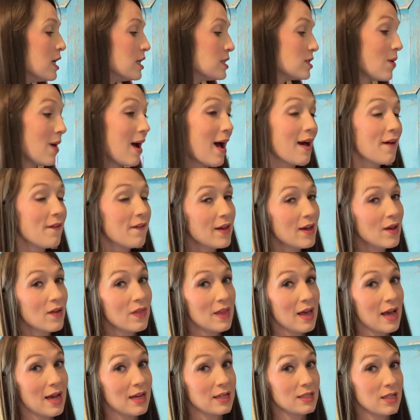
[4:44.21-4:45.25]
So I
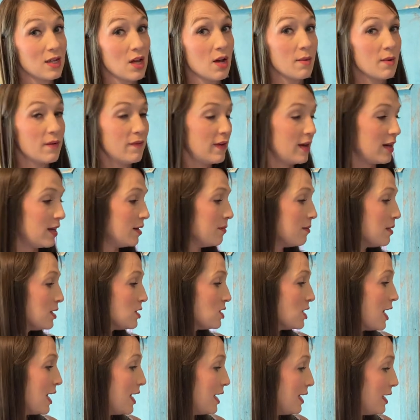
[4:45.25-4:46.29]
found that to come in very
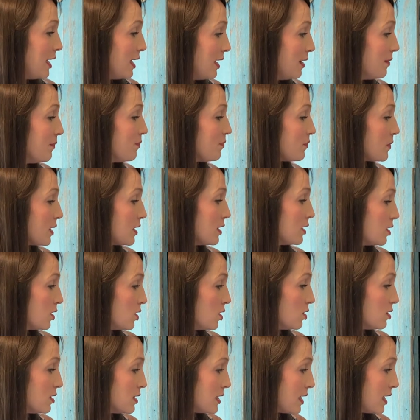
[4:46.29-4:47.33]
much handy.
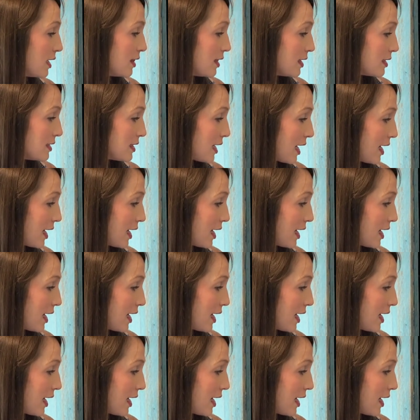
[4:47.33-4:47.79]
And you see the